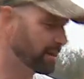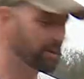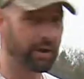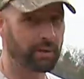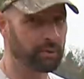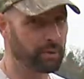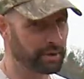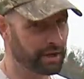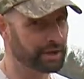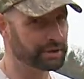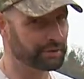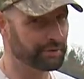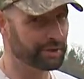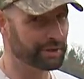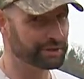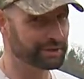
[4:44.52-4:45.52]
be why I won't catch a
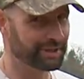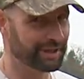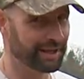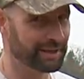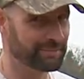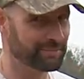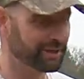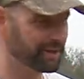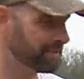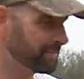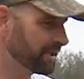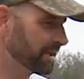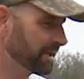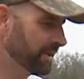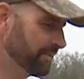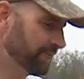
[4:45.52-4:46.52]
fish today, but I'm
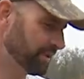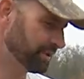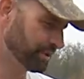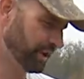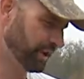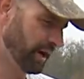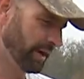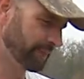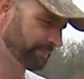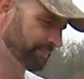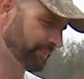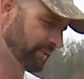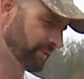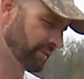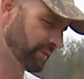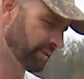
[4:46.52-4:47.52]
gonna give it a try.
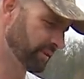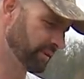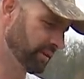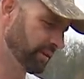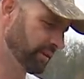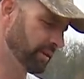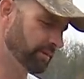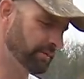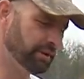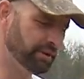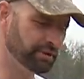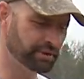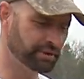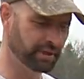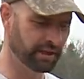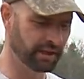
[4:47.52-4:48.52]
Gonna be
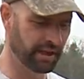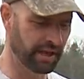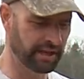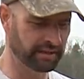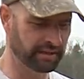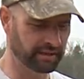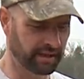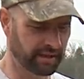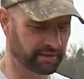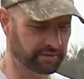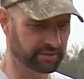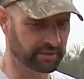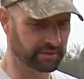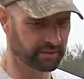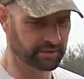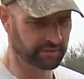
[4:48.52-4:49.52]
using an eighth
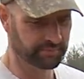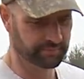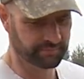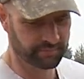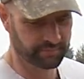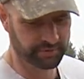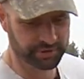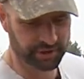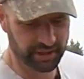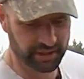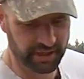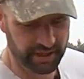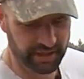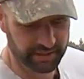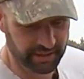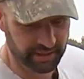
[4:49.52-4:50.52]
ounce jig
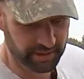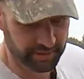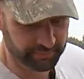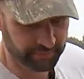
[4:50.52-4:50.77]
head there.